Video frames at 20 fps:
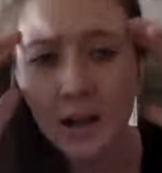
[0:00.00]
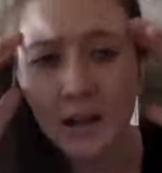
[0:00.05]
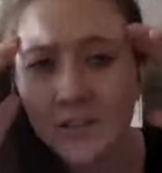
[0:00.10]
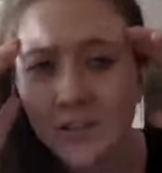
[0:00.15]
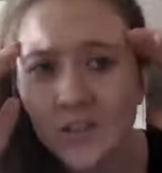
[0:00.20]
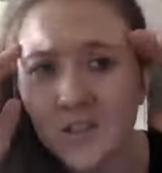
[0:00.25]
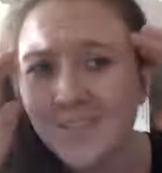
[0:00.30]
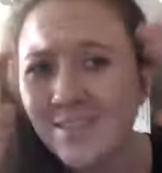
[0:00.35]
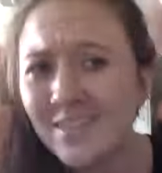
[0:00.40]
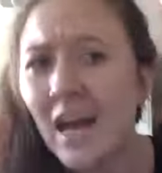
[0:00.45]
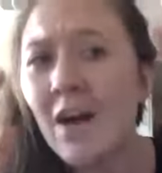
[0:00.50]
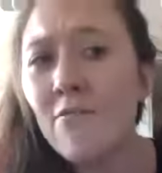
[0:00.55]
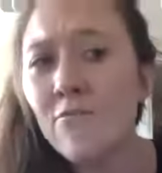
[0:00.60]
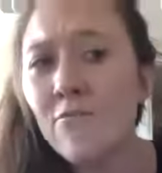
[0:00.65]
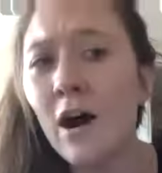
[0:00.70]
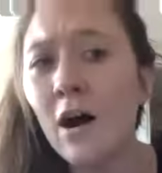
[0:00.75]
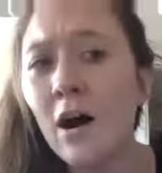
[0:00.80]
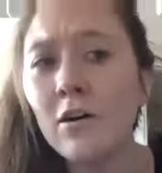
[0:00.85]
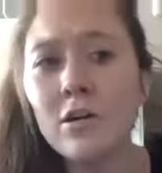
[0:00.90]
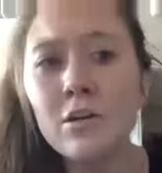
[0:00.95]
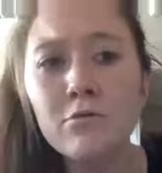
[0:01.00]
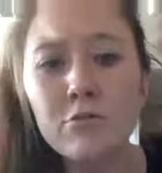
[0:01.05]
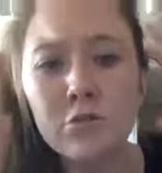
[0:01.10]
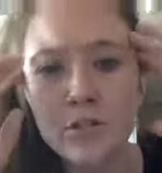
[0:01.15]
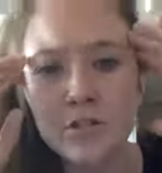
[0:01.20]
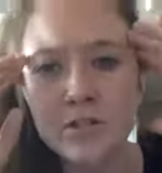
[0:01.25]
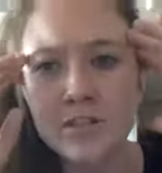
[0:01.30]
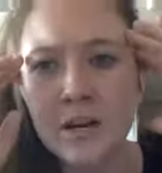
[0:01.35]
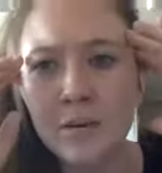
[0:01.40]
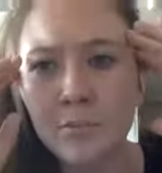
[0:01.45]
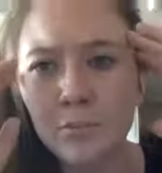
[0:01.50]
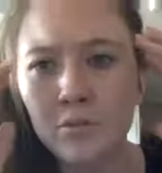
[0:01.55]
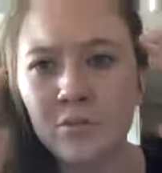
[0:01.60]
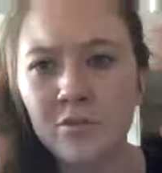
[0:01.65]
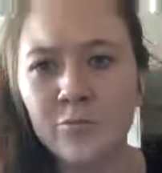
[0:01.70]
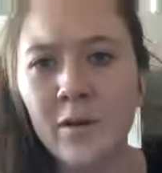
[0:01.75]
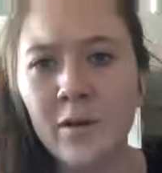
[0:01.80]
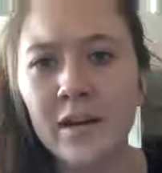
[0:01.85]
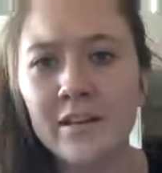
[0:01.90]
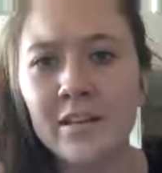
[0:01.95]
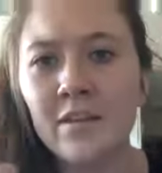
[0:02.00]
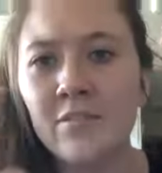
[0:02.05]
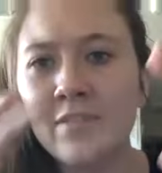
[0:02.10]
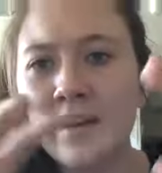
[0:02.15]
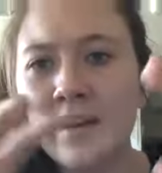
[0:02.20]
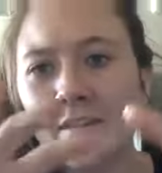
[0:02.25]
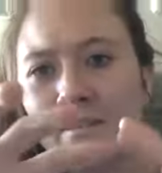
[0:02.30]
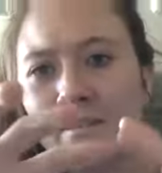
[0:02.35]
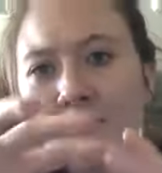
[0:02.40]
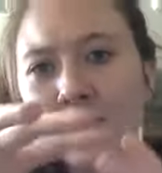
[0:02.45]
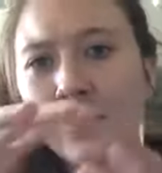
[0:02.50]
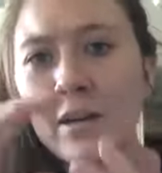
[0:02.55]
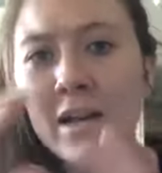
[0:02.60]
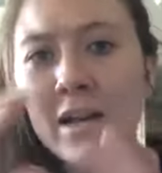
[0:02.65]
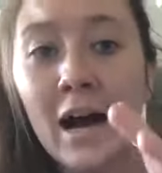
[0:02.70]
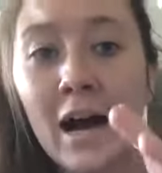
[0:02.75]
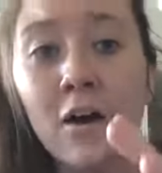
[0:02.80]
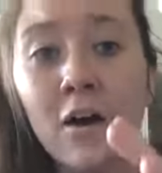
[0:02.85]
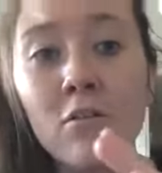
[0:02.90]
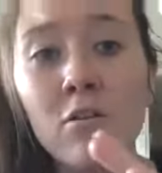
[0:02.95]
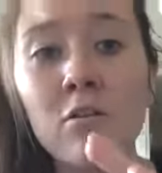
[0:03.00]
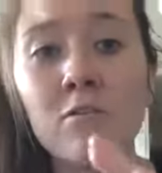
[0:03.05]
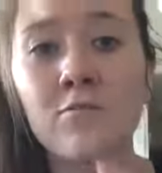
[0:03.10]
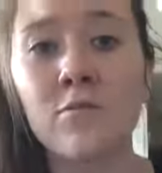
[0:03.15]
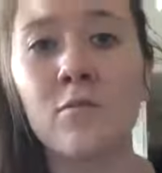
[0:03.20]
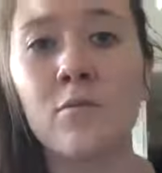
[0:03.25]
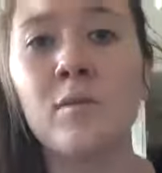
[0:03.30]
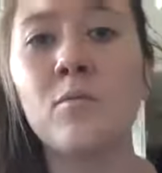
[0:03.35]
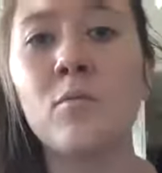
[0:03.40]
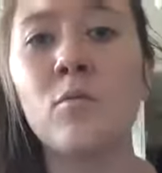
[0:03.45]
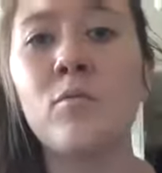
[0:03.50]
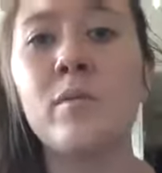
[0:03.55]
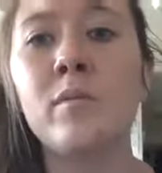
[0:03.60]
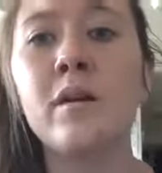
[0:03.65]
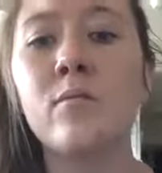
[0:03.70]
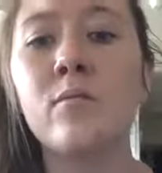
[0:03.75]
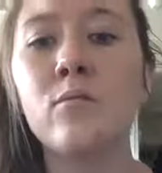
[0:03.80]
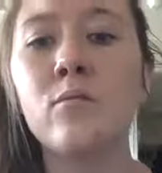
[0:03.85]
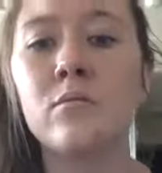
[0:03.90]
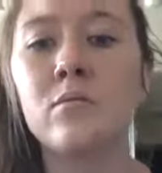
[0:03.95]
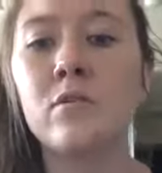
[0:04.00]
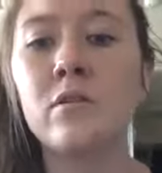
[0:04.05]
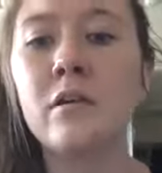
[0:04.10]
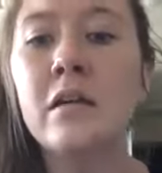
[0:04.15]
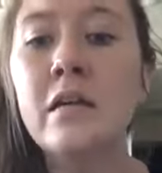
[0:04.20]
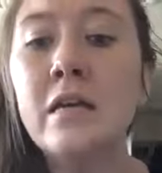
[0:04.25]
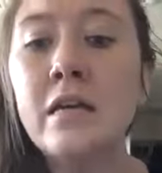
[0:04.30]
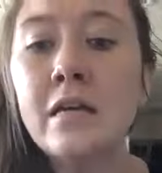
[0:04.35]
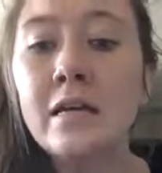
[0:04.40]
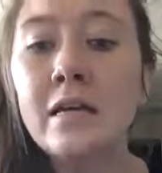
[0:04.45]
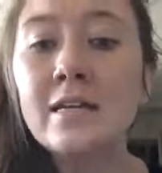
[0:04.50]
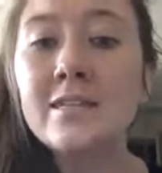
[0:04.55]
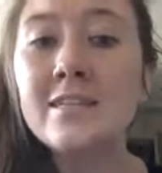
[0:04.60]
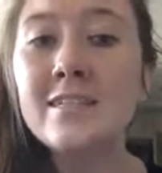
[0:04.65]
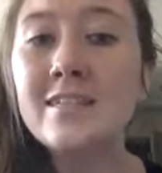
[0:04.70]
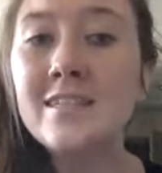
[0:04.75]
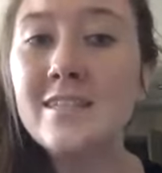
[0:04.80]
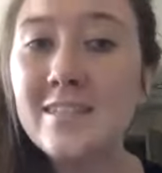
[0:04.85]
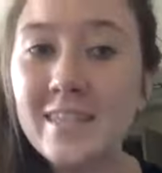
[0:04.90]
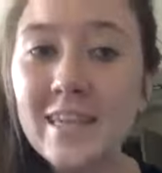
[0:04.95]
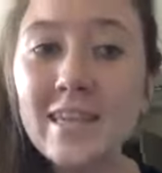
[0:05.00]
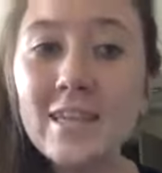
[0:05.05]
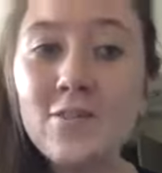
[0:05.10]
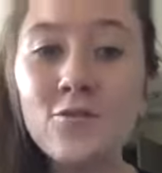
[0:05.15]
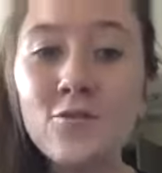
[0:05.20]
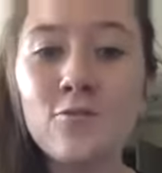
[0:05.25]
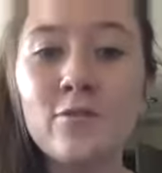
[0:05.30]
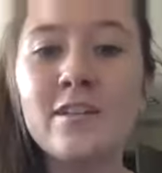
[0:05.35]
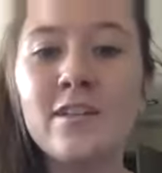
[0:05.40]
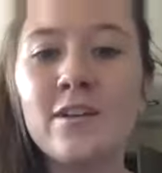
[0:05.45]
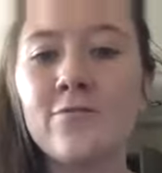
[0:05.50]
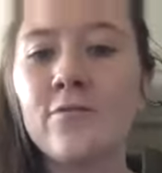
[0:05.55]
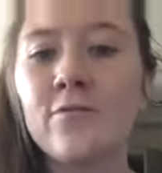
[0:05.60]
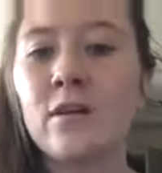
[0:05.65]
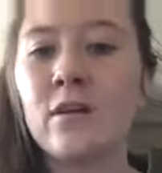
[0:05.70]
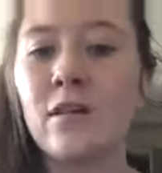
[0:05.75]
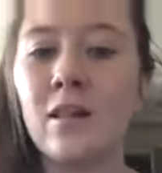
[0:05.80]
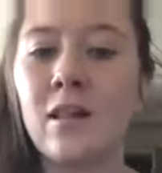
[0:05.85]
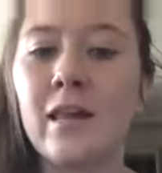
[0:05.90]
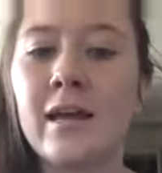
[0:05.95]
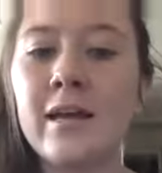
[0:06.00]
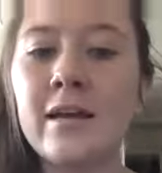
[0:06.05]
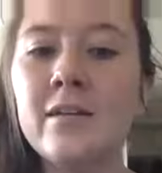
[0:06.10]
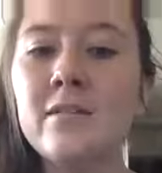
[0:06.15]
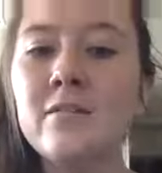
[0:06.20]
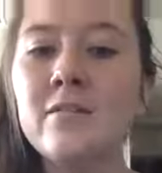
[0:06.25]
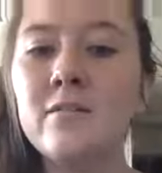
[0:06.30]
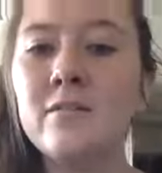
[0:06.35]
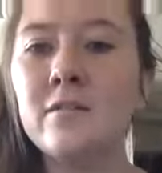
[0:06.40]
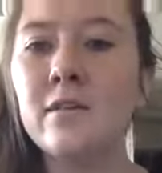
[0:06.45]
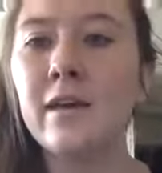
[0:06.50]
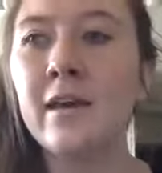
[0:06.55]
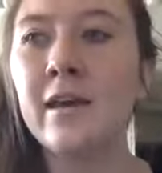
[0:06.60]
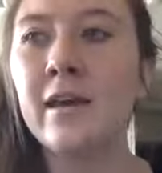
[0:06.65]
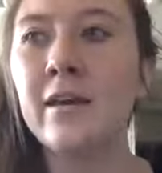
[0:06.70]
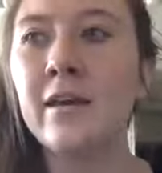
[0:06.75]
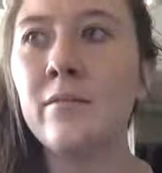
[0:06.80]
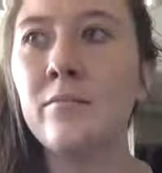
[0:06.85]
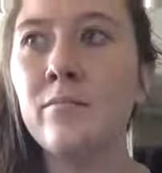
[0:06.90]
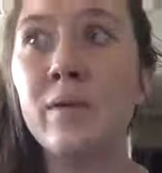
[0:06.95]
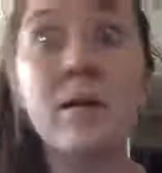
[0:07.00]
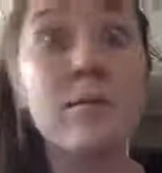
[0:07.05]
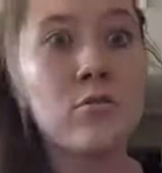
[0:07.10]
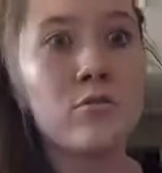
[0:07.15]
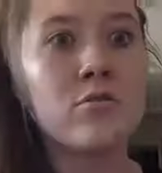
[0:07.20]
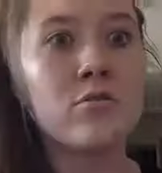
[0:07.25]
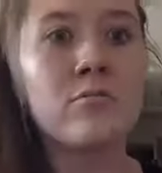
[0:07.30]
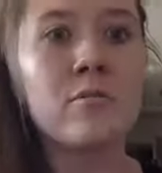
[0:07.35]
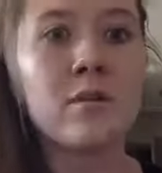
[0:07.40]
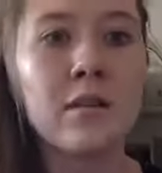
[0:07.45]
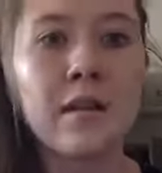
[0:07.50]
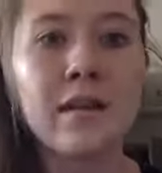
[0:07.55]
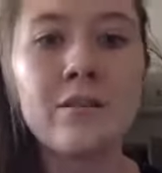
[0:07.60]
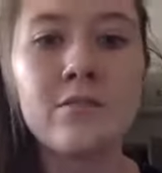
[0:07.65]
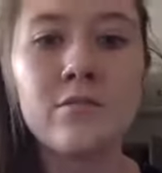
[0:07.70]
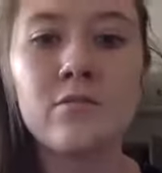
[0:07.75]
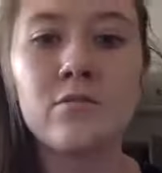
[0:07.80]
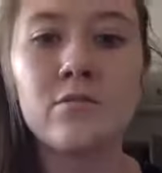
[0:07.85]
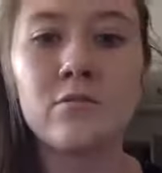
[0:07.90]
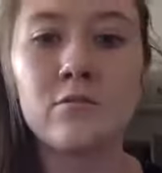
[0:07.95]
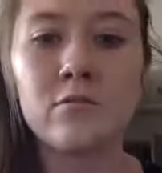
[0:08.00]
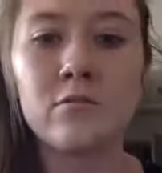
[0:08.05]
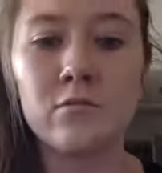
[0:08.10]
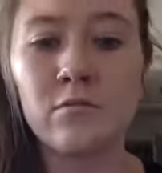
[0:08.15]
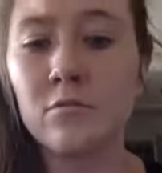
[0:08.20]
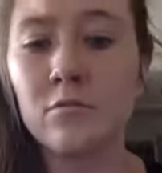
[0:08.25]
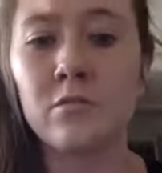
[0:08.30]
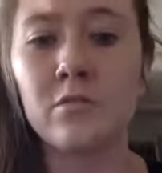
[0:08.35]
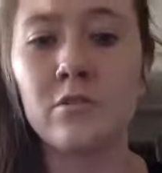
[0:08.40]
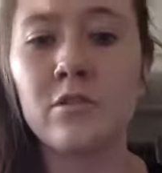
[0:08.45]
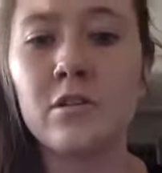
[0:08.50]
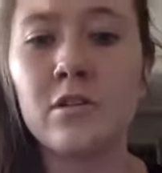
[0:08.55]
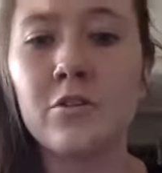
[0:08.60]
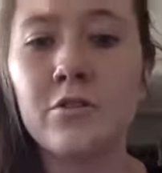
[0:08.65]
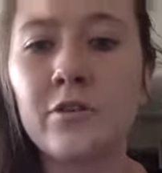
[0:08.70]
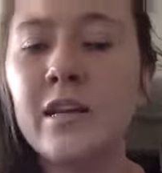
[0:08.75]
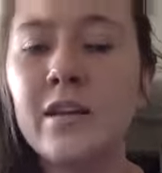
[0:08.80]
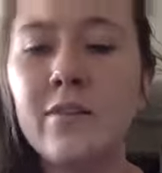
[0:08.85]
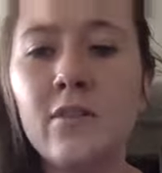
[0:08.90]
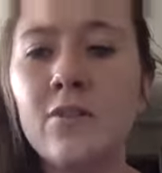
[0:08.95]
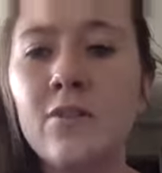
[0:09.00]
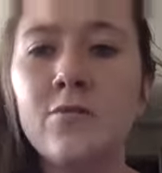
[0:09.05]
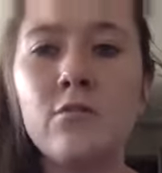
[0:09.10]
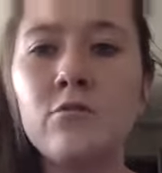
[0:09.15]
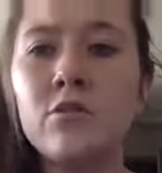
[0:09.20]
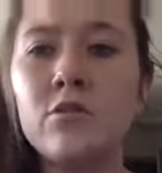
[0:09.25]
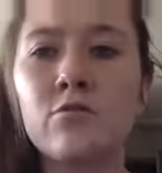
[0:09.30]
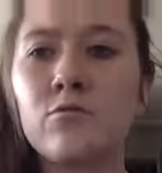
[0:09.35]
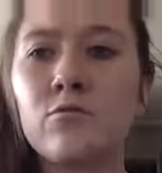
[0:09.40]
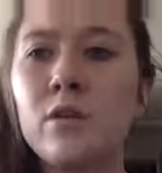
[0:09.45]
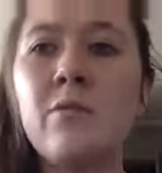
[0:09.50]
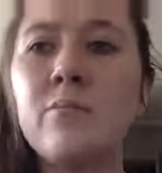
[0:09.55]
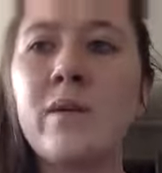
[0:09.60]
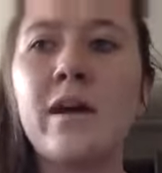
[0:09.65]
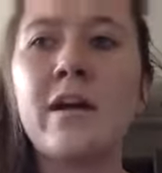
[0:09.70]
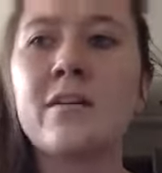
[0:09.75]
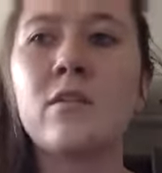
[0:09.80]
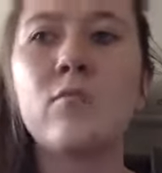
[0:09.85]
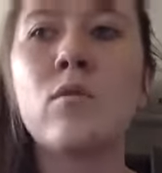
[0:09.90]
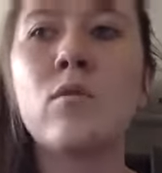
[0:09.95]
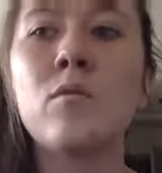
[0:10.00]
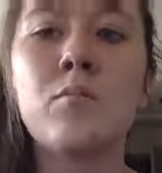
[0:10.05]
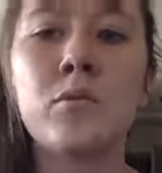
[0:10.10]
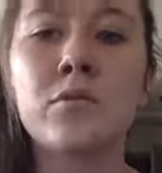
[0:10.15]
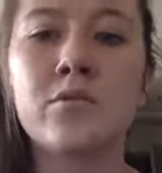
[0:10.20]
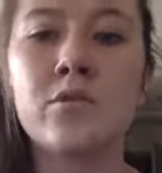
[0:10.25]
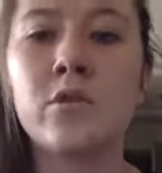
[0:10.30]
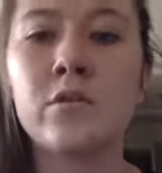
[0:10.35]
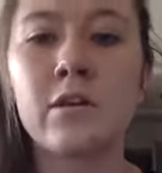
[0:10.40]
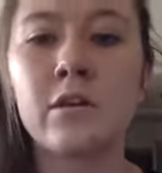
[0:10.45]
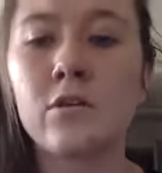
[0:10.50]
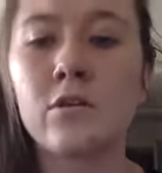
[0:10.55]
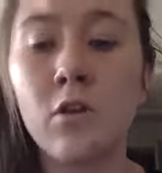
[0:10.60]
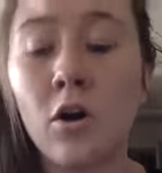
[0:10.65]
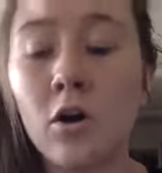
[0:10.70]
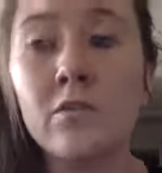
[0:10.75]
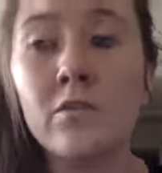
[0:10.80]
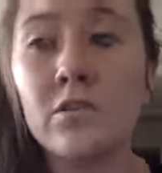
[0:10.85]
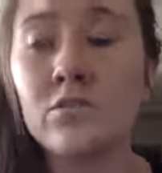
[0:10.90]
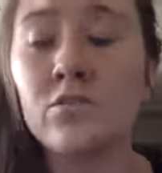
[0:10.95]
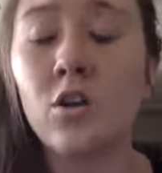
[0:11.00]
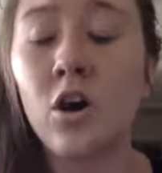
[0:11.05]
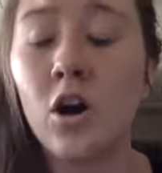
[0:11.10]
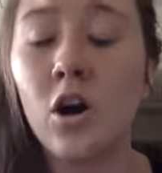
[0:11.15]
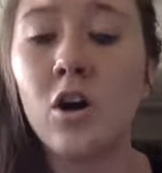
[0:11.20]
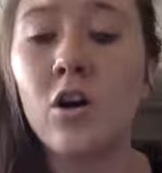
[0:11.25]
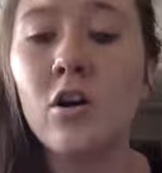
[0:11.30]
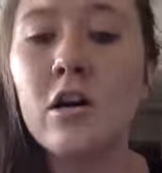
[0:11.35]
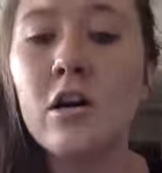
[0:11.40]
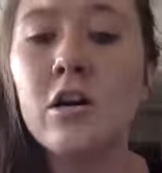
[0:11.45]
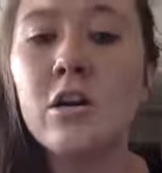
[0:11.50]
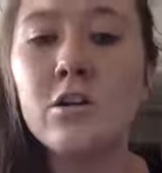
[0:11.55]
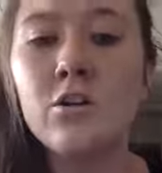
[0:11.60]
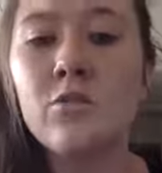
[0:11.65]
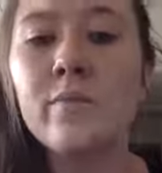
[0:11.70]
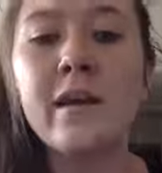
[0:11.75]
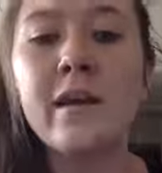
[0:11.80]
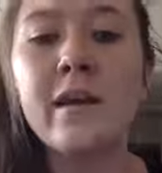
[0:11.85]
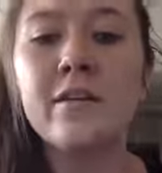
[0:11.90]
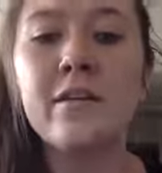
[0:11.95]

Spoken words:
that value, just that perspective, that different outlook for people to be able to see through a different lens and be able to relate to a certain degree. Even if you just impacted one person on this call, you made a